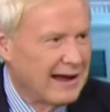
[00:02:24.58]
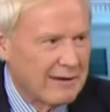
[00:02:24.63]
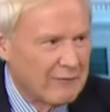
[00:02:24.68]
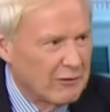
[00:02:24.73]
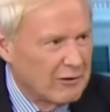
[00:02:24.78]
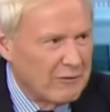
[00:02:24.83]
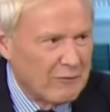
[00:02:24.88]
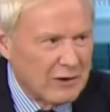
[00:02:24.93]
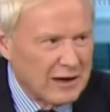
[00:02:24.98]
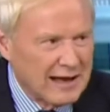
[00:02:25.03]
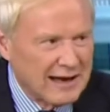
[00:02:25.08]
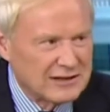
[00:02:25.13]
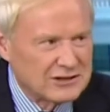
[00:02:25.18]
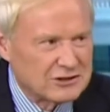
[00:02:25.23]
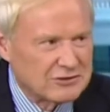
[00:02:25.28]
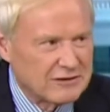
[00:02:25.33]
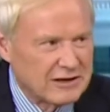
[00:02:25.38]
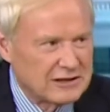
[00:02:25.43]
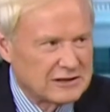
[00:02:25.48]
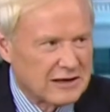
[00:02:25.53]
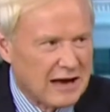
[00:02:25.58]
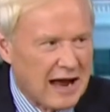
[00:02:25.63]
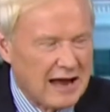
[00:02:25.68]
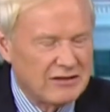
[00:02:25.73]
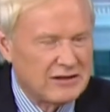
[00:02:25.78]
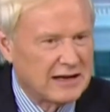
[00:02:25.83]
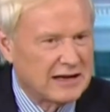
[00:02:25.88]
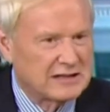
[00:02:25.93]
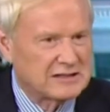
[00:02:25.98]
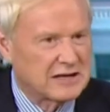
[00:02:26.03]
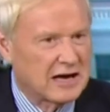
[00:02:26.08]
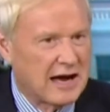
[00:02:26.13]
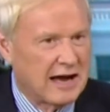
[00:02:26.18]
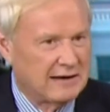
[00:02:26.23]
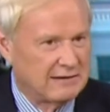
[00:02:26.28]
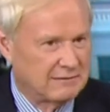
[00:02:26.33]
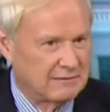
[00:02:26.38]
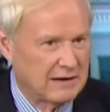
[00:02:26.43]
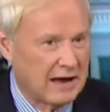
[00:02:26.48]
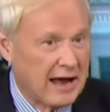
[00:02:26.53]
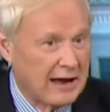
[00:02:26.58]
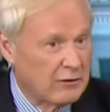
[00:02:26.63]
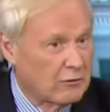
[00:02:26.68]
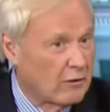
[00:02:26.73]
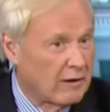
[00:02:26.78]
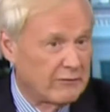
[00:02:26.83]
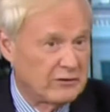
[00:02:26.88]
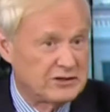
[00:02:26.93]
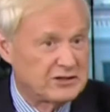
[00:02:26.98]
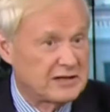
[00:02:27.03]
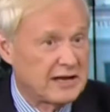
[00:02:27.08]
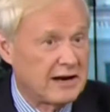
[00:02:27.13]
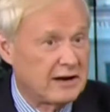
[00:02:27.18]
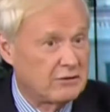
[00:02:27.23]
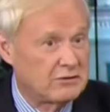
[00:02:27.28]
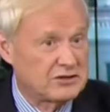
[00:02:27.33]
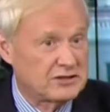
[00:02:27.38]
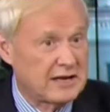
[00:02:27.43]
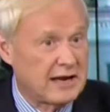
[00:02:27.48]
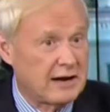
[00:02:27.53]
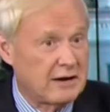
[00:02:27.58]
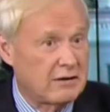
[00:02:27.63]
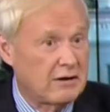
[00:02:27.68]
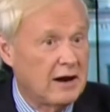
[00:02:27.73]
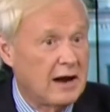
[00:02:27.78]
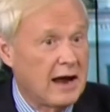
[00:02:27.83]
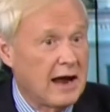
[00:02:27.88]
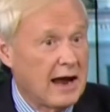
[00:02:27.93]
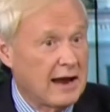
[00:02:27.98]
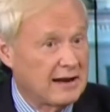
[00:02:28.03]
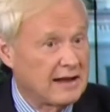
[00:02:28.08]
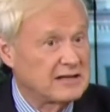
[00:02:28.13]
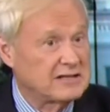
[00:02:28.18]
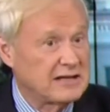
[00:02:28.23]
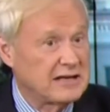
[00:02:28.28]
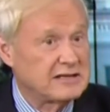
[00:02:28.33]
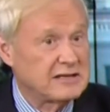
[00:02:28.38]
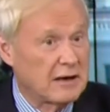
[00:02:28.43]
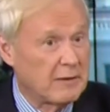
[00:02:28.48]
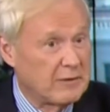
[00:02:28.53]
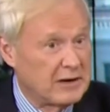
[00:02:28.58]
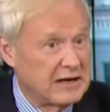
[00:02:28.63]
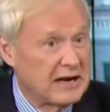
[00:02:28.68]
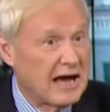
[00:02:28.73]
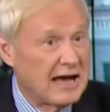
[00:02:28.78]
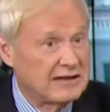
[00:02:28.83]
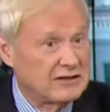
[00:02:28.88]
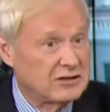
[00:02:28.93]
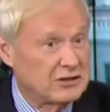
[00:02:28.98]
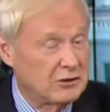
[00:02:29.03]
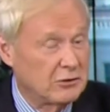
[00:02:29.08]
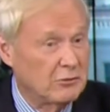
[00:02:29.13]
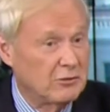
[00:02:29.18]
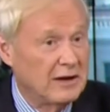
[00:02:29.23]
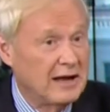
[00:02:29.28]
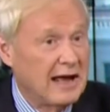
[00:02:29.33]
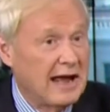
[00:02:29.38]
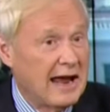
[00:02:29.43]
Well, what kind of strange? I think it's odd. I call every senator, unless they tell me not to.